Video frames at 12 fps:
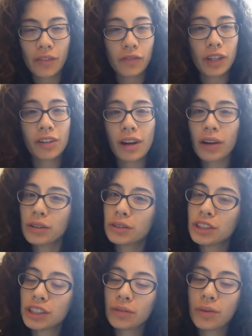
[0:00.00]
Figure out who
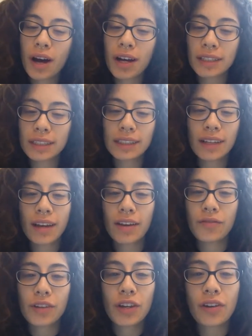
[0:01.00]
she was.
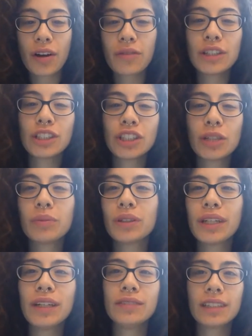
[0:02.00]
Figure out what she
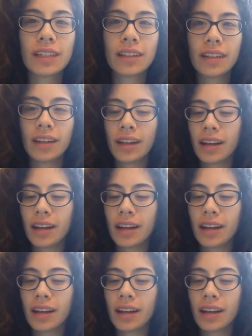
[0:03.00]
believed in.